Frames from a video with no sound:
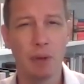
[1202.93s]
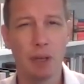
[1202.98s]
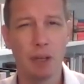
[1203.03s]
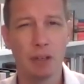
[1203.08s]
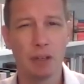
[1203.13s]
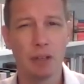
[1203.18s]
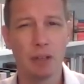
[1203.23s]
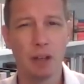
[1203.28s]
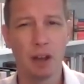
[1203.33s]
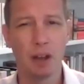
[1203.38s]
But
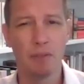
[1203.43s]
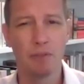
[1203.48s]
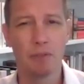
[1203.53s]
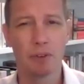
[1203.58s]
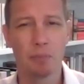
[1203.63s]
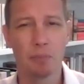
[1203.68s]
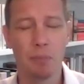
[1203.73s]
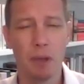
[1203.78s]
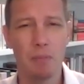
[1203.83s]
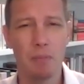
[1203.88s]

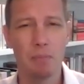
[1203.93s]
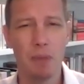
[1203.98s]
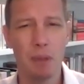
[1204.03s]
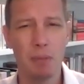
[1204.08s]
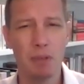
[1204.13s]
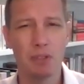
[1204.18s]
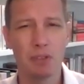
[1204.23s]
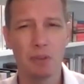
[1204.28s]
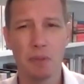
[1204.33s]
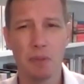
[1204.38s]
for
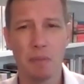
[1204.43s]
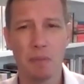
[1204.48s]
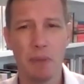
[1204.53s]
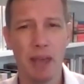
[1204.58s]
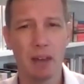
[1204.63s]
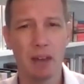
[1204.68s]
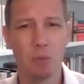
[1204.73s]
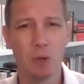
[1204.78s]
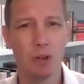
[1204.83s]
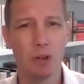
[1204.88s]
maybe some of the
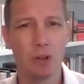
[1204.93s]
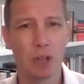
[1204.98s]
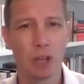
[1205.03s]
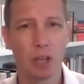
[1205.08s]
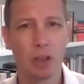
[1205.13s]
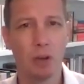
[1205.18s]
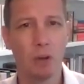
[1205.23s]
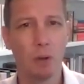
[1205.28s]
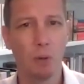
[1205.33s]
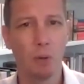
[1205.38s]
bad will
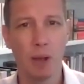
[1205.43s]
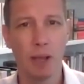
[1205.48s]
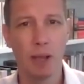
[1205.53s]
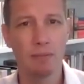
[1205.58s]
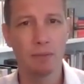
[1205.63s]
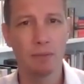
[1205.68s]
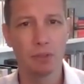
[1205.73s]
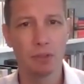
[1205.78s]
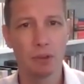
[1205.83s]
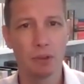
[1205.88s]
could go
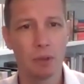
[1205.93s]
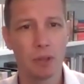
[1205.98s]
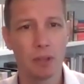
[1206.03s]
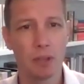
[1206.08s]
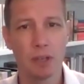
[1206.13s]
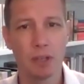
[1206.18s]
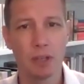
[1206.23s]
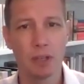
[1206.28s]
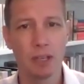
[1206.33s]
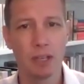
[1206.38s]
away, some of
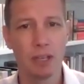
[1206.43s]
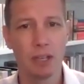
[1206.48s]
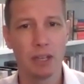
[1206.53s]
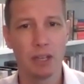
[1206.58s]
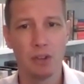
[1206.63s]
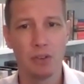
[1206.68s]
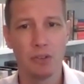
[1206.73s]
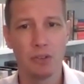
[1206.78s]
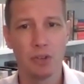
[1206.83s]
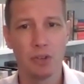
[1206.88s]
the
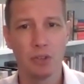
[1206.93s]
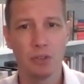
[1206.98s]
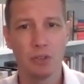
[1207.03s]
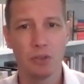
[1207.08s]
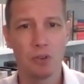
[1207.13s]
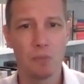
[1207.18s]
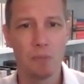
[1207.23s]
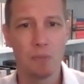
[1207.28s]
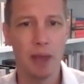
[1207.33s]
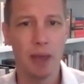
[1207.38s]

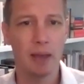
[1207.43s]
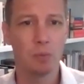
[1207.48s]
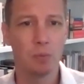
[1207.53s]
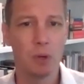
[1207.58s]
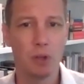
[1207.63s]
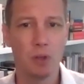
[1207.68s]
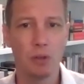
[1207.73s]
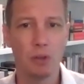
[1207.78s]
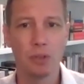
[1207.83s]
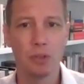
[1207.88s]
just sort of
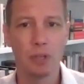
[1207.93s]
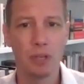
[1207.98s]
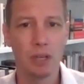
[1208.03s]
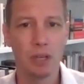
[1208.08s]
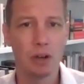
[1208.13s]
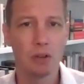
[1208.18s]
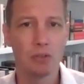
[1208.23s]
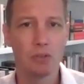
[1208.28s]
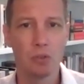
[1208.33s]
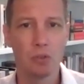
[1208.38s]
bad will,
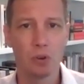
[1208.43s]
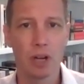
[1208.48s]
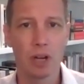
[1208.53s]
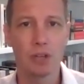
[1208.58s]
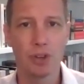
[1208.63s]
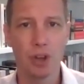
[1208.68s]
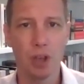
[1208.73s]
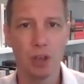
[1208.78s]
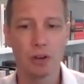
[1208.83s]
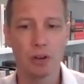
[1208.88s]

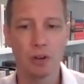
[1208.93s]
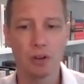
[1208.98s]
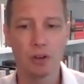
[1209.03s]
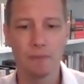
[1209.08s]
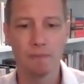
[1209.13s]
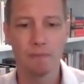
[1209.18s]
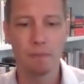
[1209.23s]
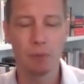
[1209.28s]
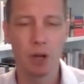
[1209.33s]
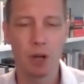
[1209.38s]
toward each other.
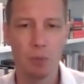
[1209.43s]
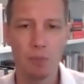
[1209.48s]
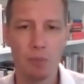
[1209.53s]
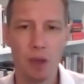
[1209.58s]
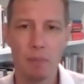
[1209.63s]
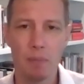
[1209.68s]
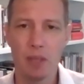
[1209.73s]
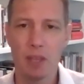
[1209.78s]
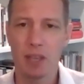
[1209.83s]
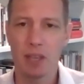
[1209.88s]
I
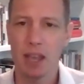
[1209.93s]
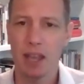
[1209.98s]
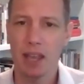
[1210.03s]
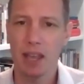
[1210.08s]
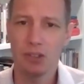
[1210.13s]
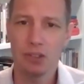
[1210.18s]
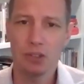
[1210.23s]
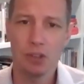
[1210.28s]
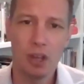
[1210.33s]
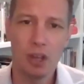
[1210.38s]
hope that be the
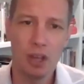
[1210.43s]
case.